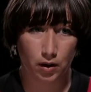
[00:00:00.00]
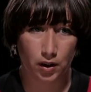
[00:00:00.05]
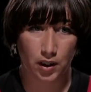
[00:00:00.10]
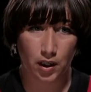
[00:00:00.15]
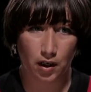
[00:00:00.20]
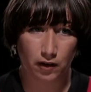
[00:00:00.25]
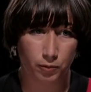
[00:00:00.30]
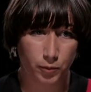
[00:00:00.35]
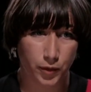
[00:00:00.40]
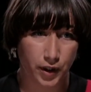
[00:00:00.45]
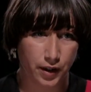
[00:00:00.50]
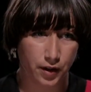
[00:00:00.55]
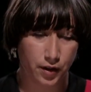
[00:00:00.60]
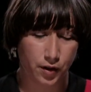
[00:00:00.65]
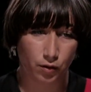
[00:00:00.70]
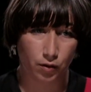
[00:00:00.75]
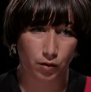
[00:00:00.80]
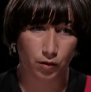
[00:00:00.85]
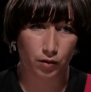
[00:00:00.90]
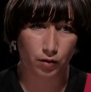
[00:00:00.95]

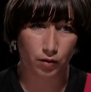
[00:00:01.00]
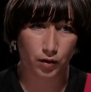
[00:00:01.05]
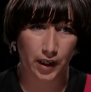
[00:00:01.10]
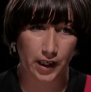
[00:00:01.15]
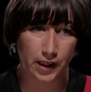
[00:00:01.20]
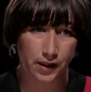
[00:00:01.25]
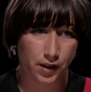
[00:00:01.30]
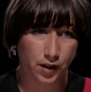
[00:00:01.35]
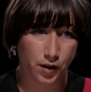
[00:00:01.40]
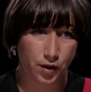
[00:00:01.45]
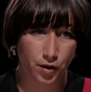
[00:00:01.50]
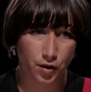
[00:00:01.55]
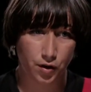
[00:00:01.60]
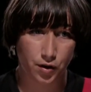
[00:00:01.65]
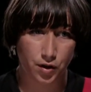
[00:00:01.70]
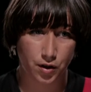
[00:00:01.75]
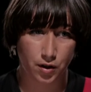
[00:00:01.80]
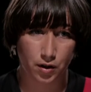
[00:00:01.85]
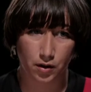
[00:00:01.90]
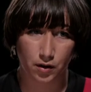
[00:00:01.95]
government or
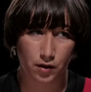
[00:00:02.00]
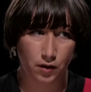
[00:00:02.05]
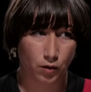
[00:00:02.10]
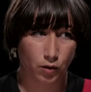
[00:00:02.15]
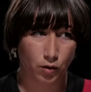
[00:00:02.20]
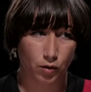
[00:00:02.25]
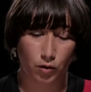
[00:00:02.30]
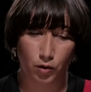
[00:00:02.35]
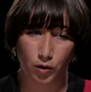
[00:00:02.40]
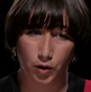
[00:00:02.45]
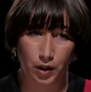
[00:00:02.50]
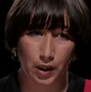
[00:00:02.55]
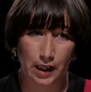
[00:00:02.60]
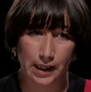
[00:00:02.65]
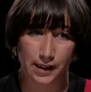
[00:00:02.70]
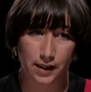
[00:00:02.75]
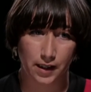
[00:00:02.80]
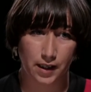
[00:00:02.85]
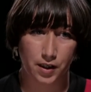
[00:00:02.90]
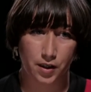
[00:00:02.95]
institution or
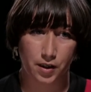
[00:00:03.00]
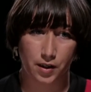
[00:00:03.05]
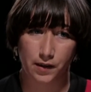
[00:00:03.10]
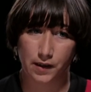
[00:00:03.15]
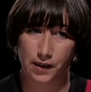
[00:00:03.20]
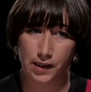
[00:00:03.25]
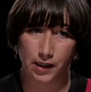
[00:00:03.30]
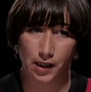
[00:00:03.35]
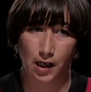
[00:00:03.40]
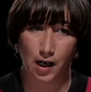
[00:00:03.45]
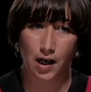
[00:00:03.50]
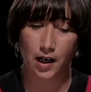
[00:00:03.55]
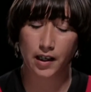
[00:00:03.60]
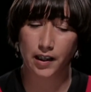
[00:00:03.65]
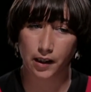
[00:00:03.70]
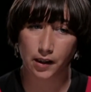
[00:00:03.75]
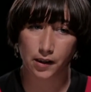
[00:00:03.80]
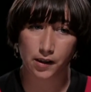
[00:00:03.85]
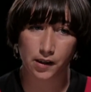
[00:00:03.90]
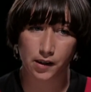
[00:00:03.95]
organisation's
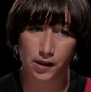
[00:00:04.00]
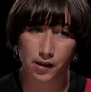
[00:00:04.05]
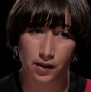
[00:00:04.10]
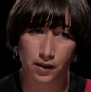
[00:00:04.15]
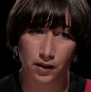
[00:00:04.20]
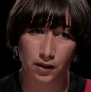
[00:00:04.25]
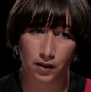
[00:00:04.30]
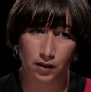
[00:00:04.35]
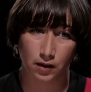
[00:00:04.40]
targets.